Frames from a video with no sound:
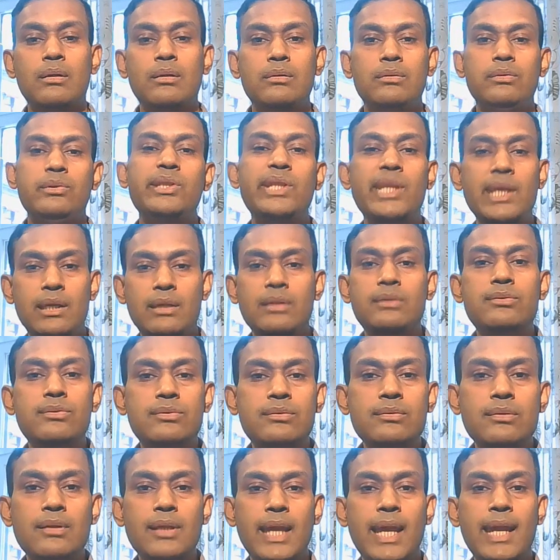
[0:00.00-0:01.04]

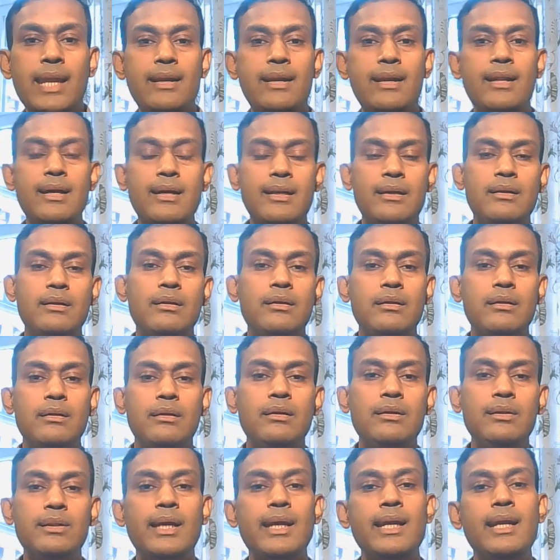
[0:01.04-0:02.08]
this header
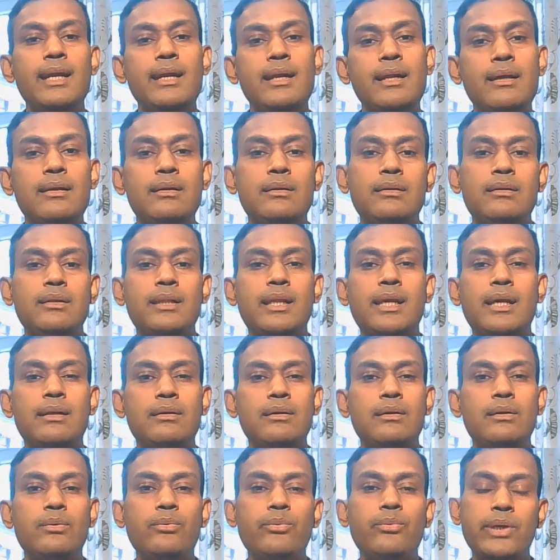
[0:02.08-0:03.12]
in the header,
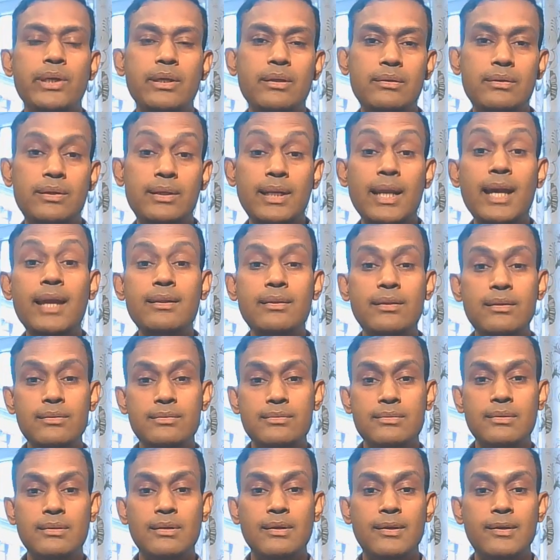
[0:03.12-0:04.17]
then we deny
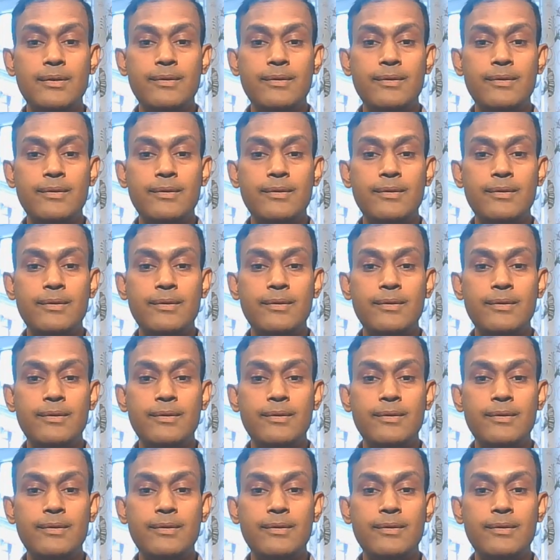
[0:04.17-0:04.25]
this.